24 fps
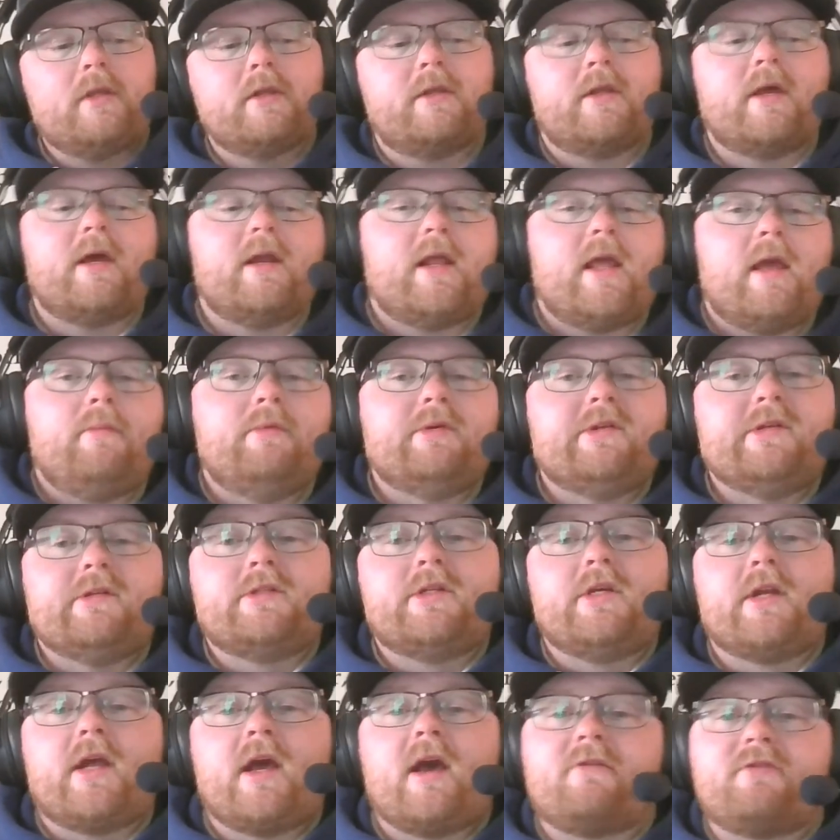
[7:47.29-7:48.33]
that
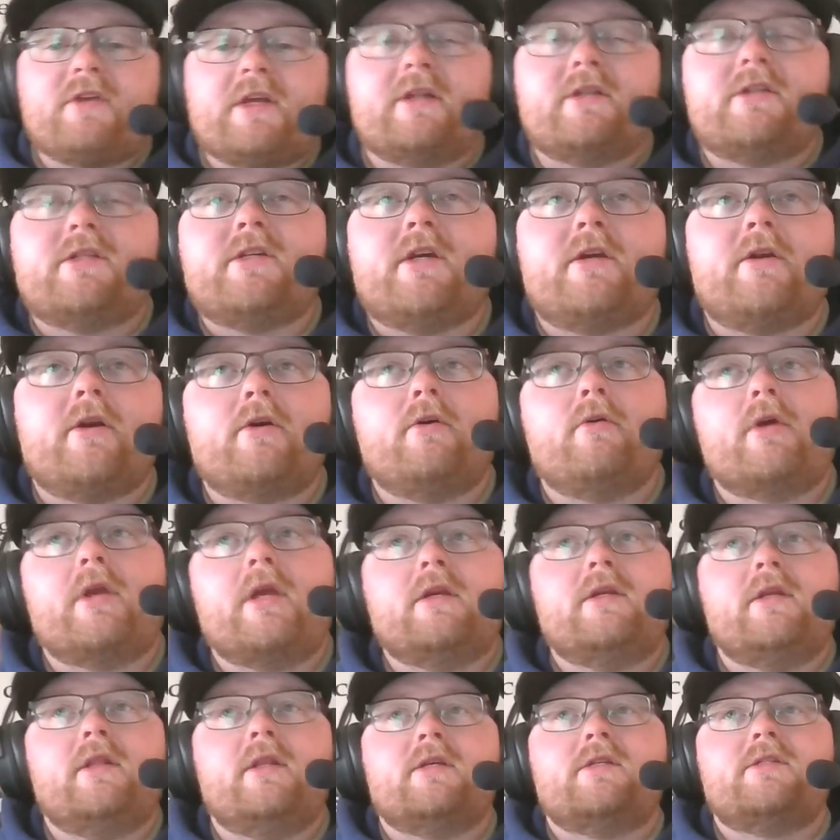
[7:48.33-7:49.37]
Edmonton's going to have to consider going
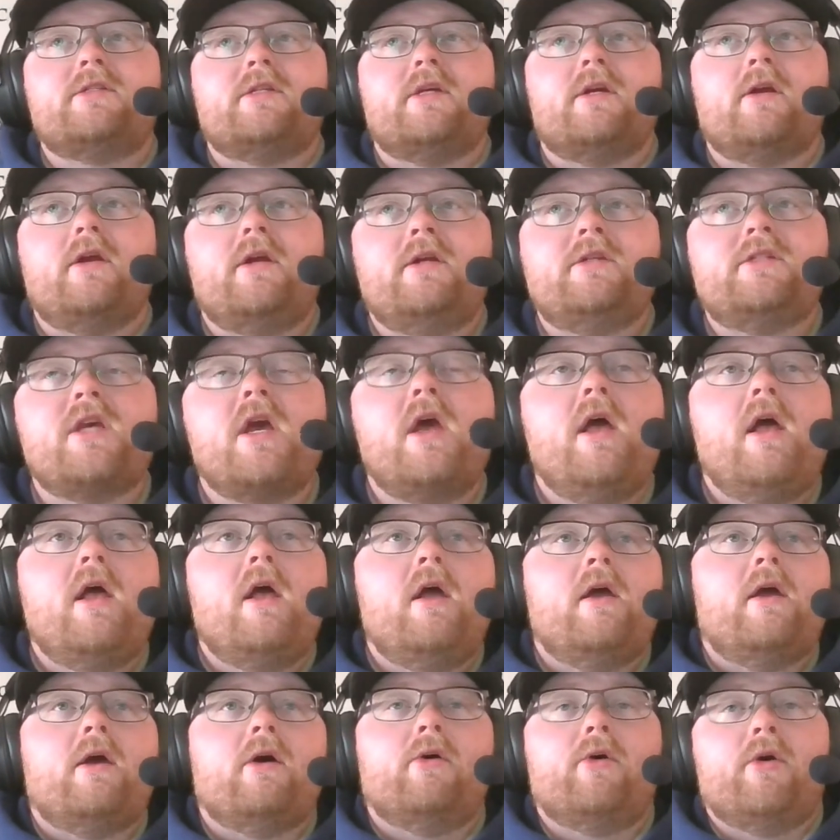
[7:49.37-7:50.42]
into this series,
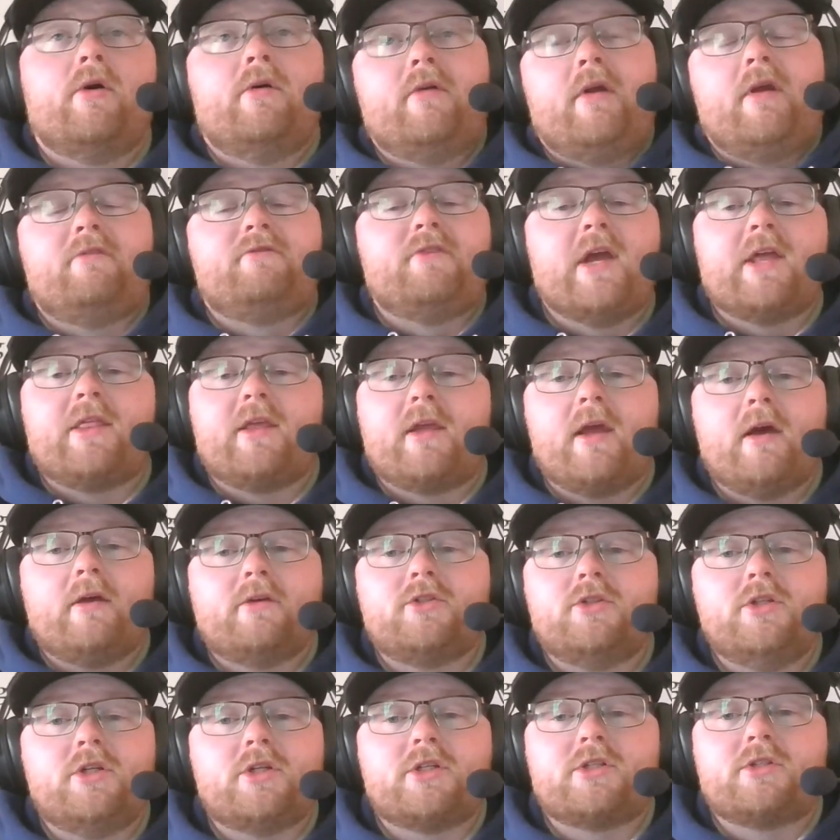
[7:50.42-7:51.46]
or if nothing
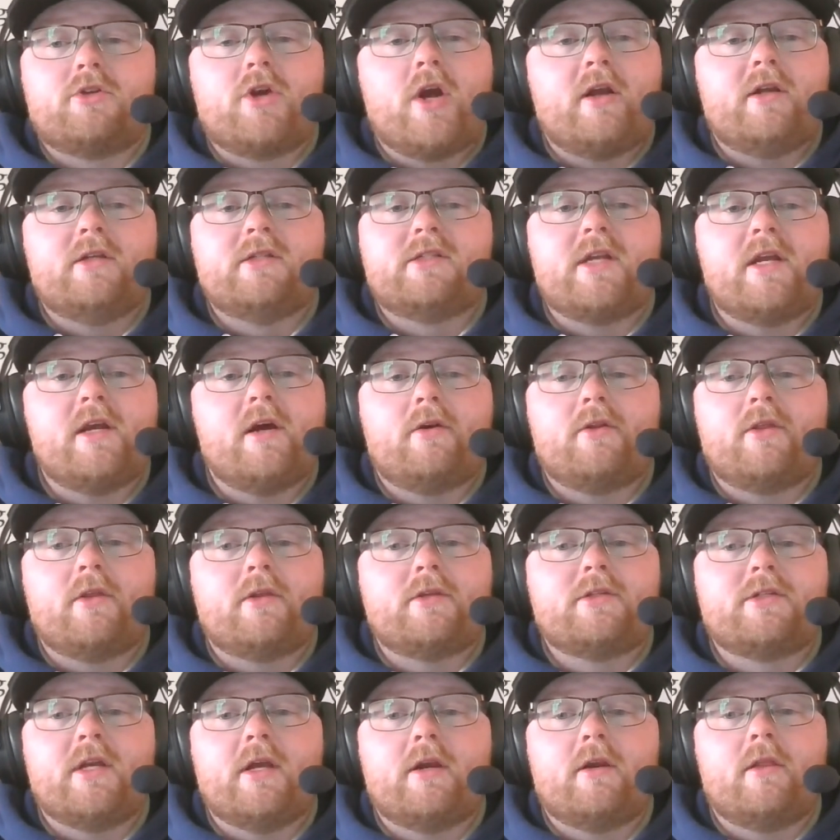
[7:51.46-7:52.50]
else, just try to stay out
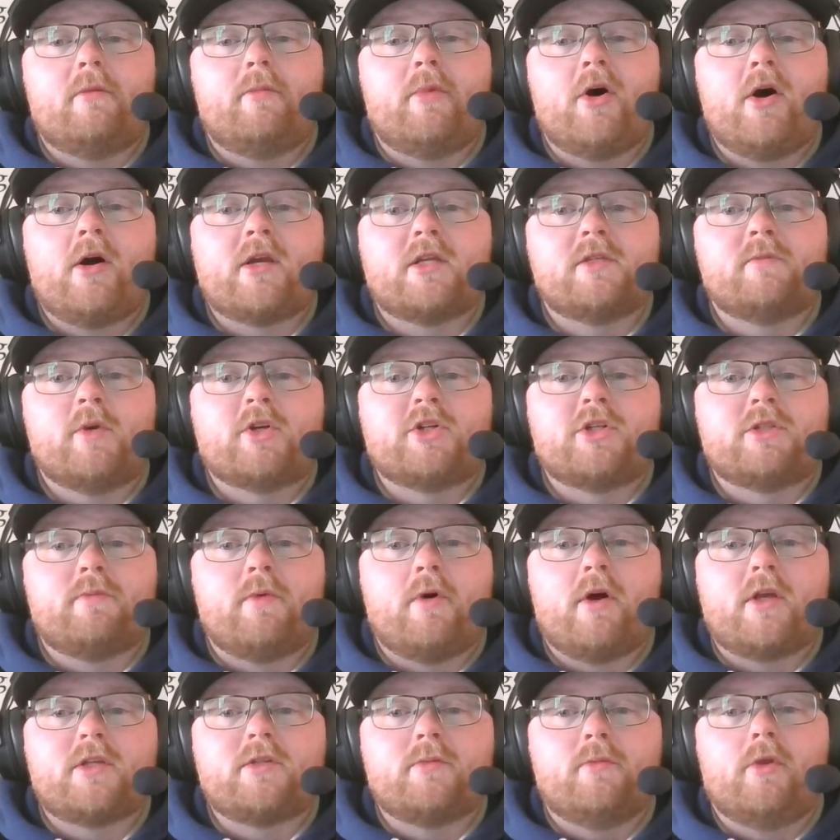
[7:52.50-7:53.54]
of the block as much as
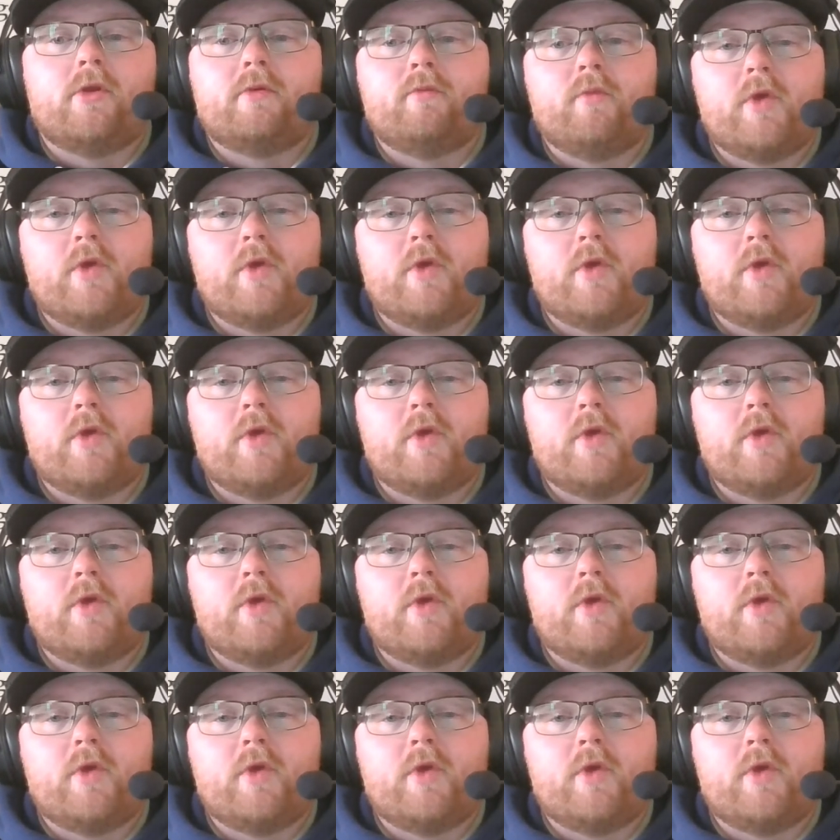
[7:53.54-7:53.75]
possible.